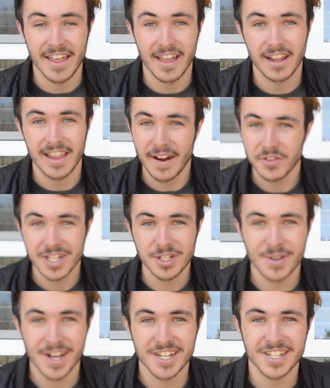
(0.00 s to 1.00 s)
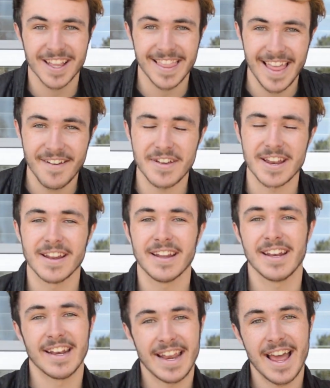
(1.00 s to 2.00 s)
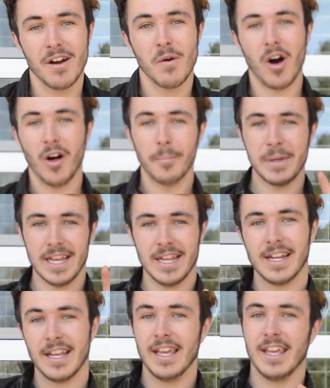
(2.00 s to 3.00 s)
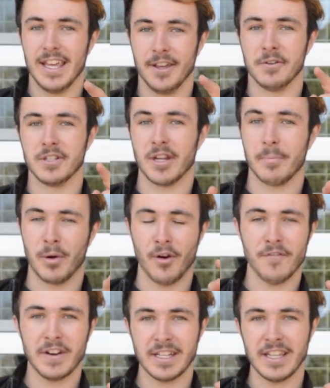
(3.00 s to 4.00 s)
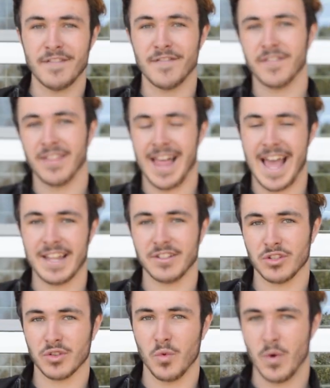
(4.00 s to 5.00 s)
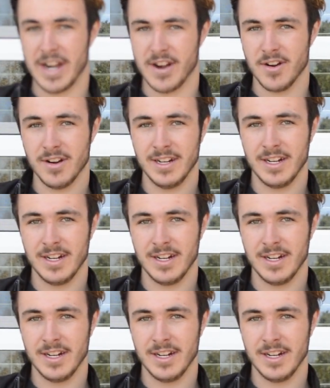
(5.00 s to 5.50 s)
The advertised range is 11. Now, albeit, it was a perfectly flat square.